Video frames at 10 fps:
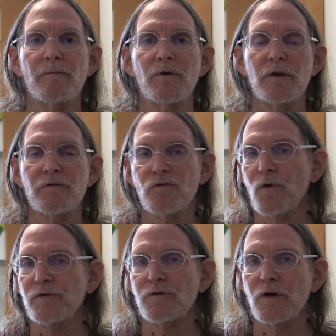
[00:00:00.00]
but it's
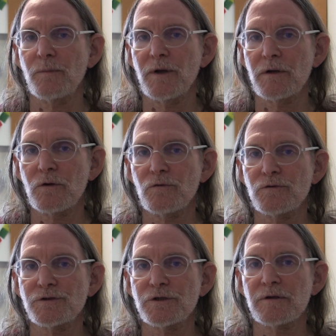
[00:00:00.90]
always going to be an
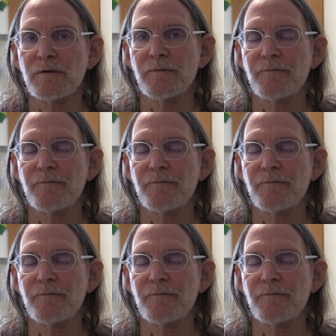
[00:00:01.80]
illusion